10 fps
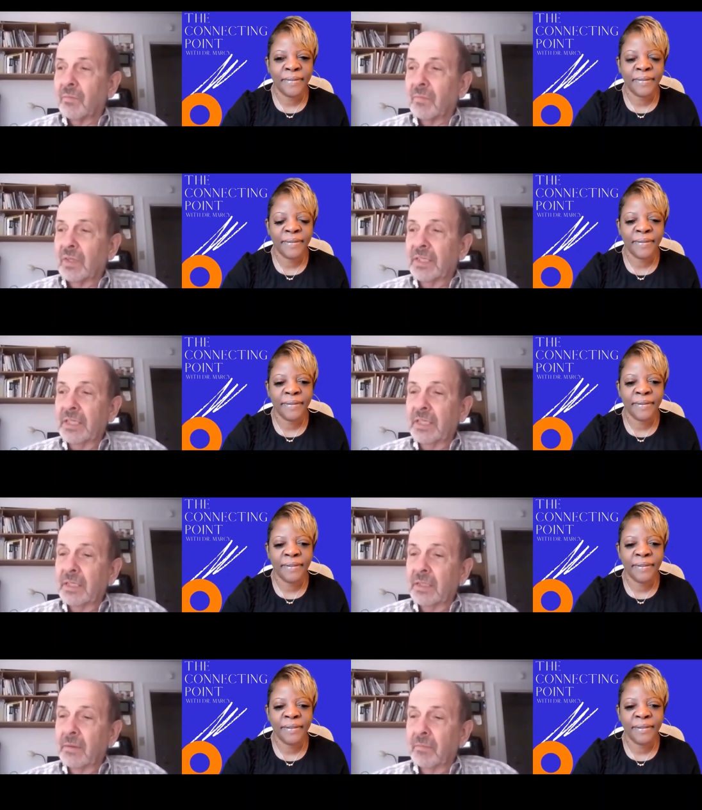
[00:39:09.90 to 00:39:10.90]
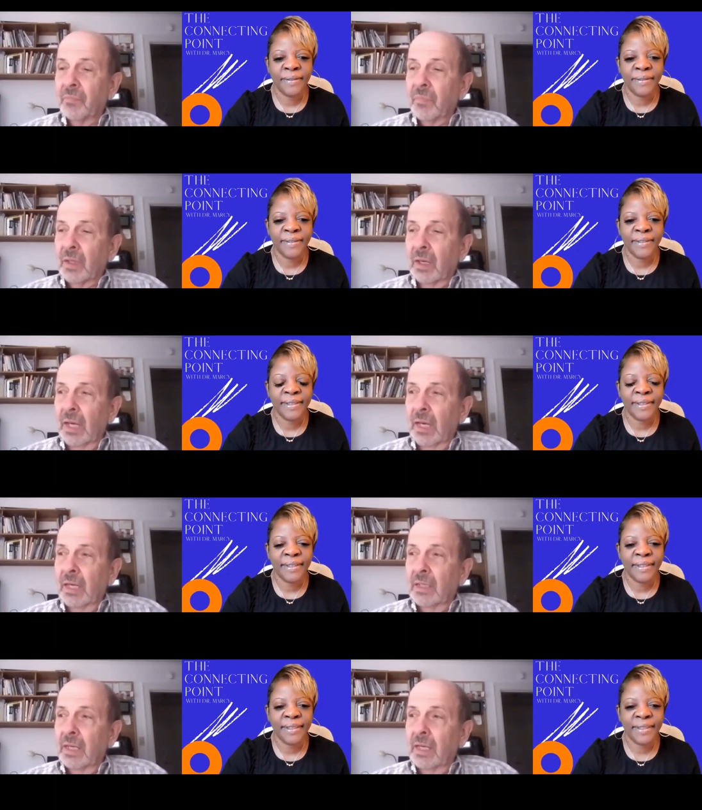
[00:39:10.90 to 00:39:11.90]
Speaker 1: they did,
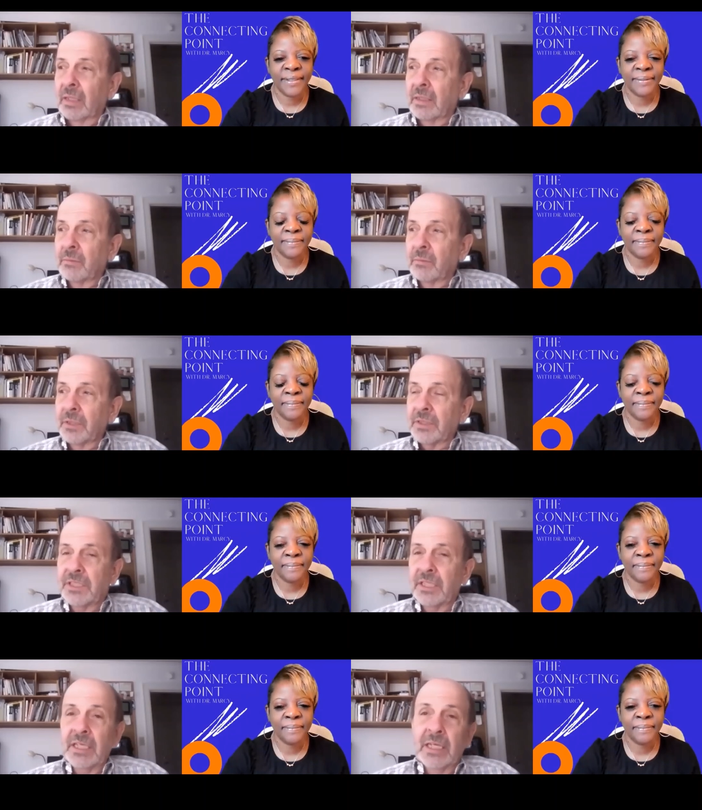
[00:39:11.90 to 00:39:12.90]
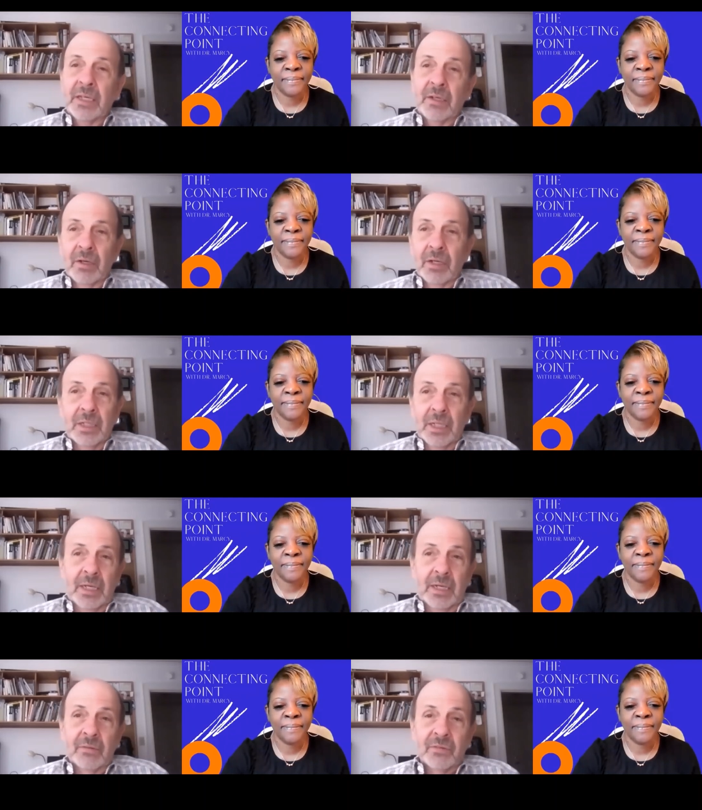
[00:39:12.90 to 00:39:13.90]
and and Booker T had already
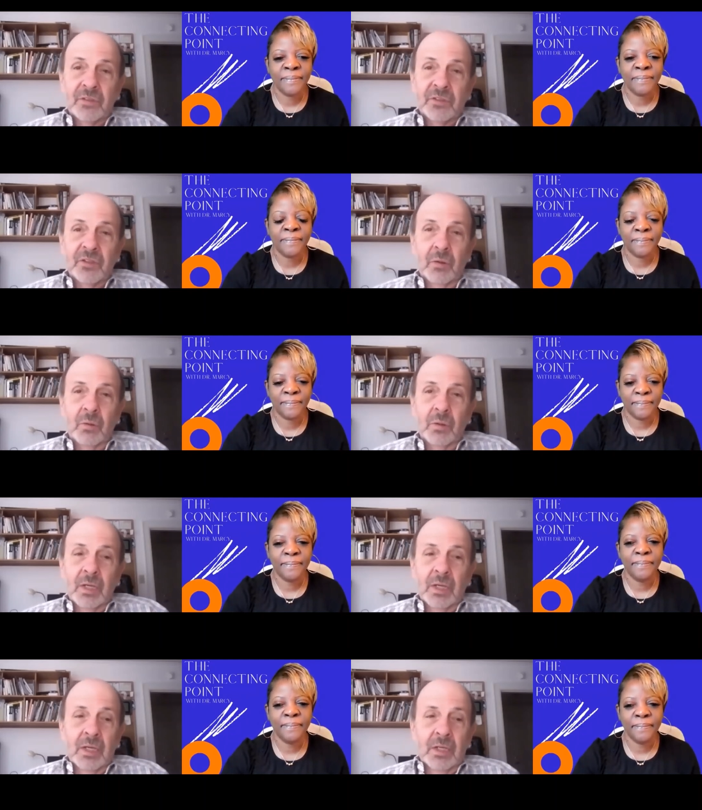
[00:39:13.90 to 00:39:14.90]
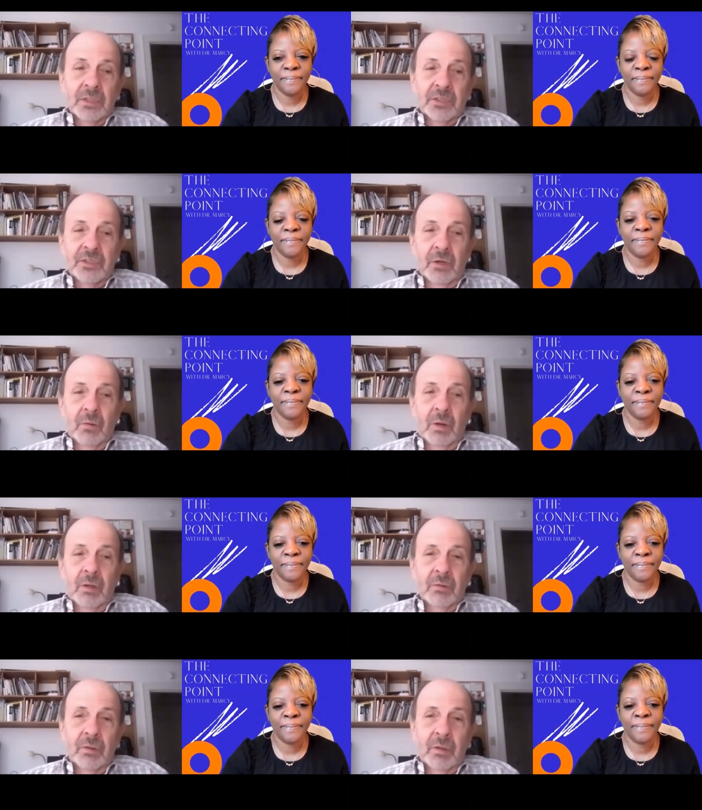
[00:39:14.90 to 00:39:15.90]
left. So so
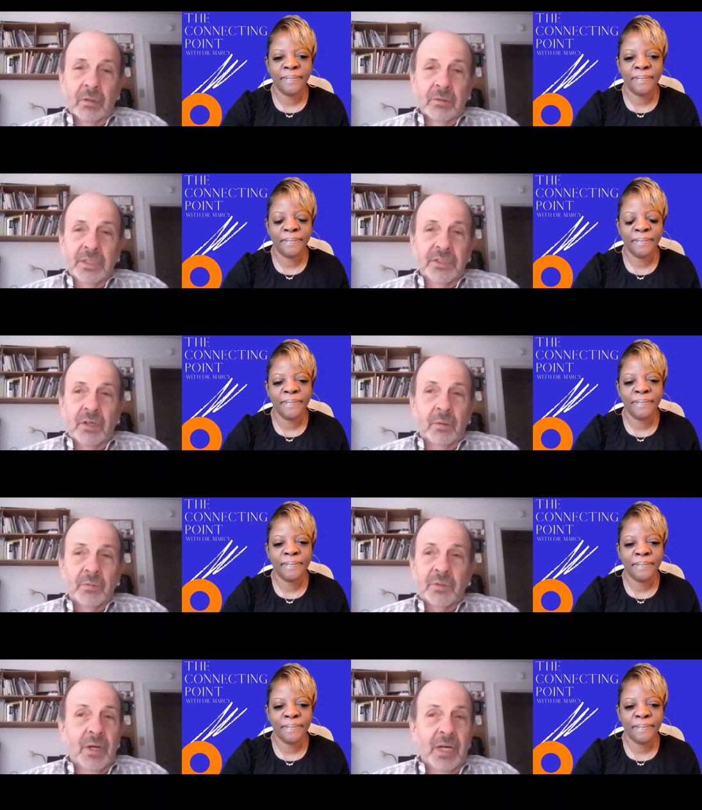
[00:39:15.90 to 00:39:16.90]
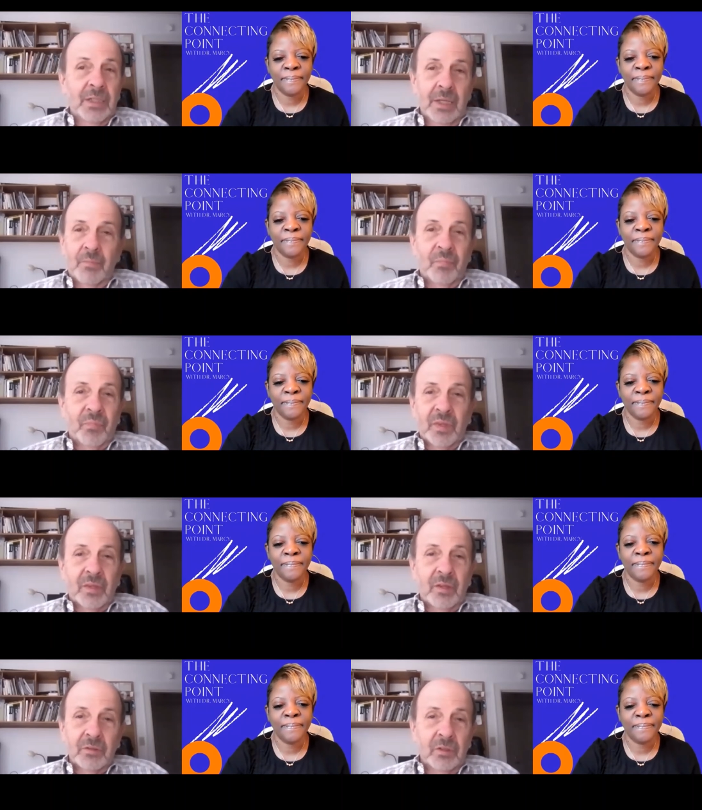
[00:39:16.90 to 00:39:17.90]
on on these arms of mine, that
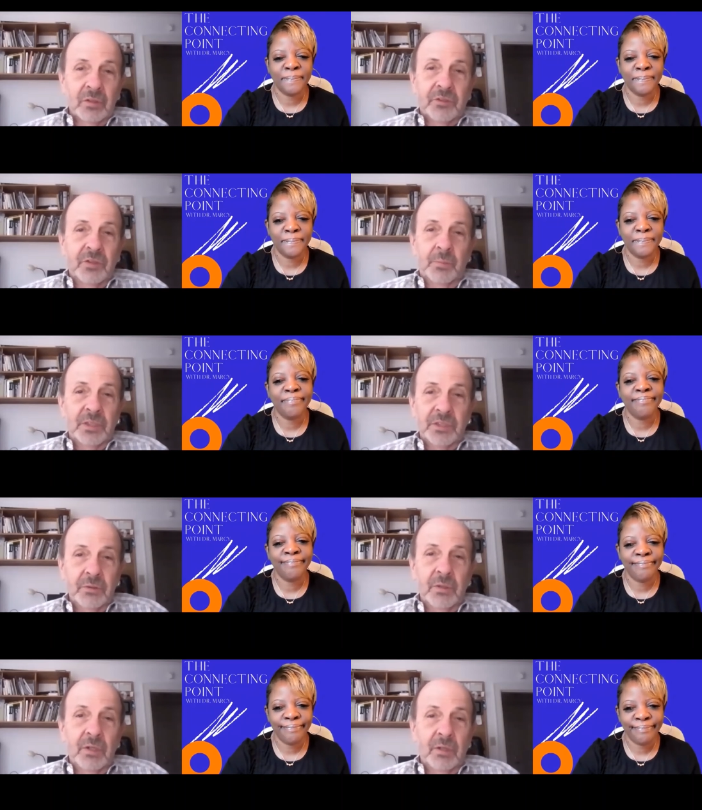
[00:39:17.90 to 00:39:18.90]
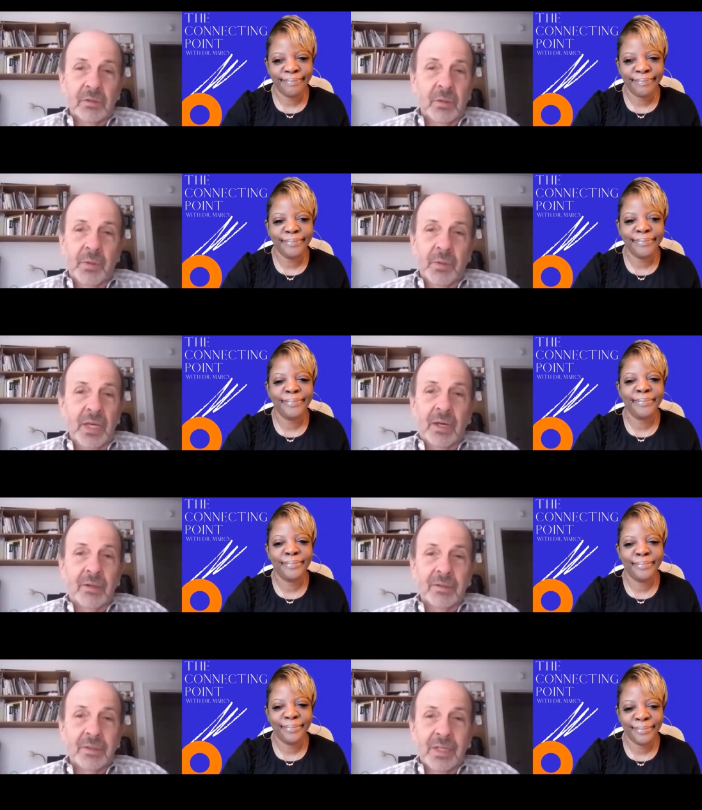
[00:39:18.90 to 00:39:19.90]
those little triplets you hear on the
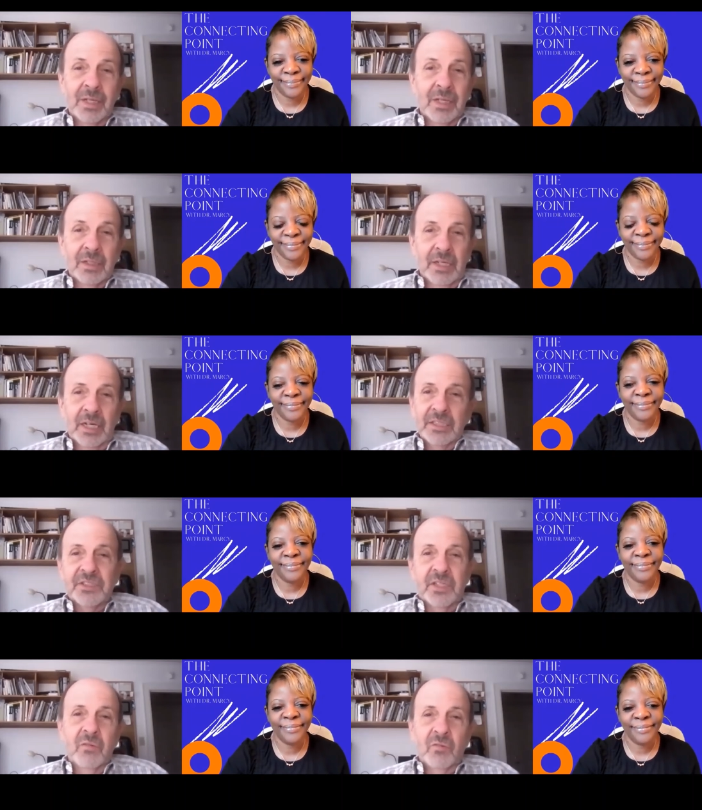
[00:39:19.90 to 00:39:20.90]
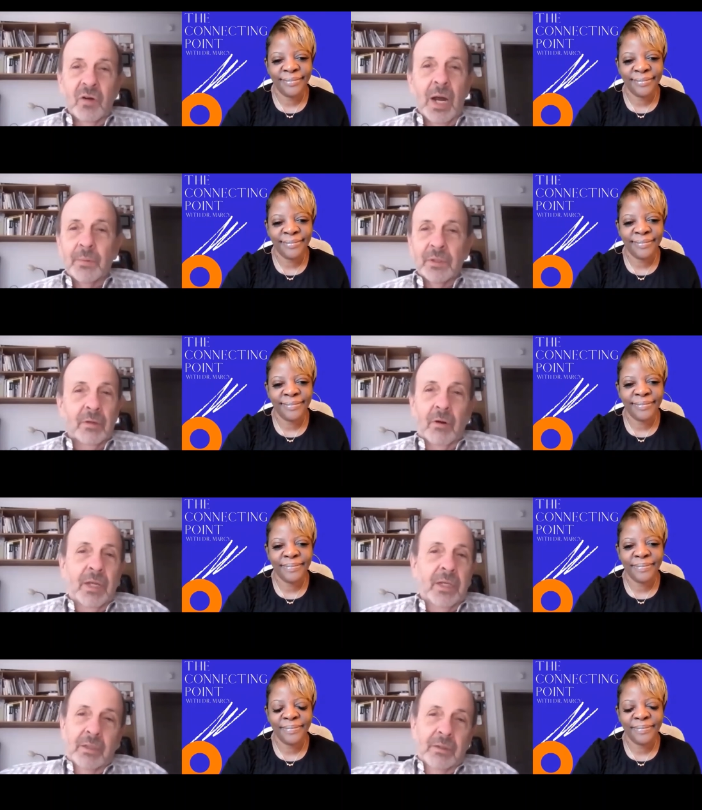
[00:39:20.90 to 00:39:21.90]
piano, that's Steve Cropper, the
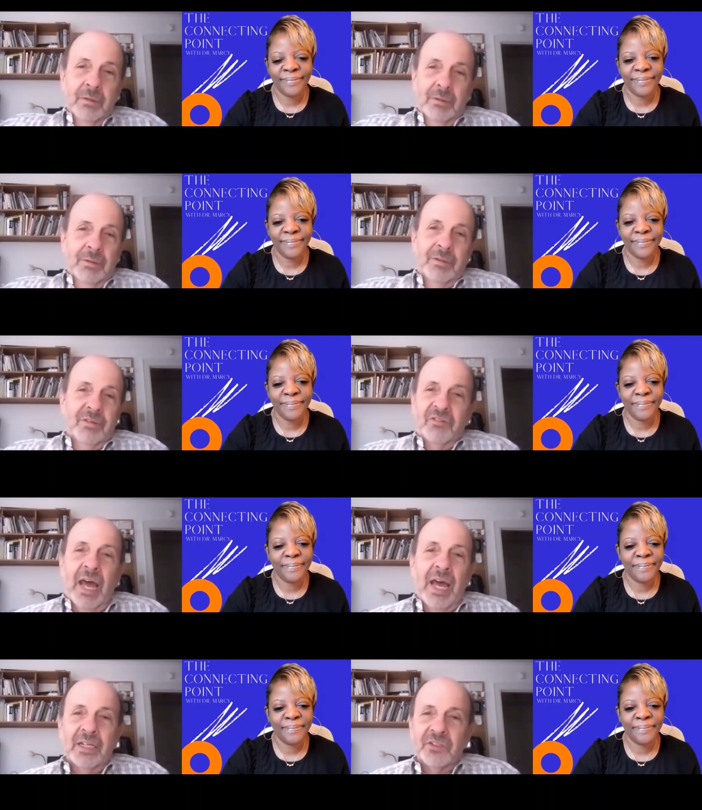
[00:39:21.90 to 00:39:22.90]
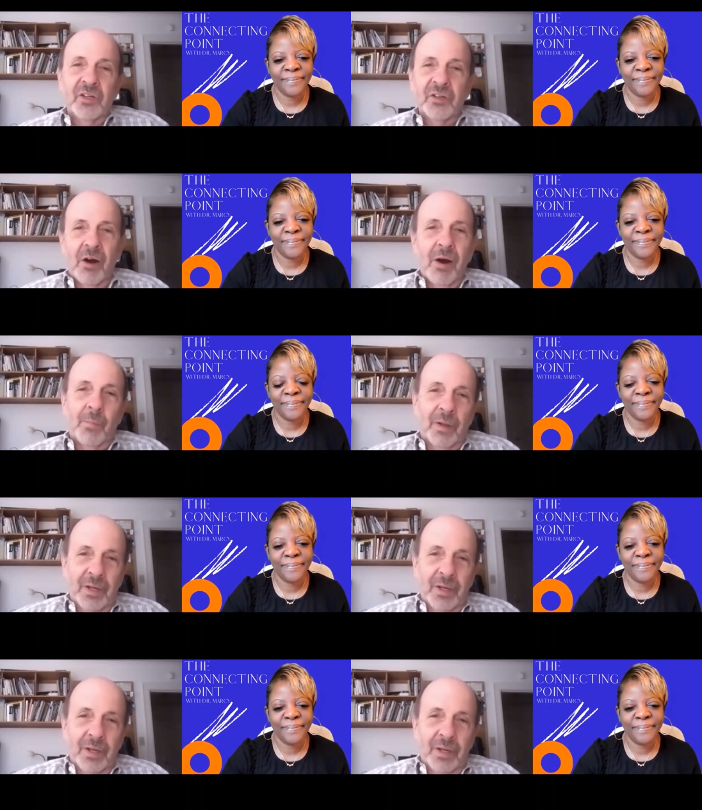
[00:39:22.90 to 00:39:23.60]
great Stax guitar player,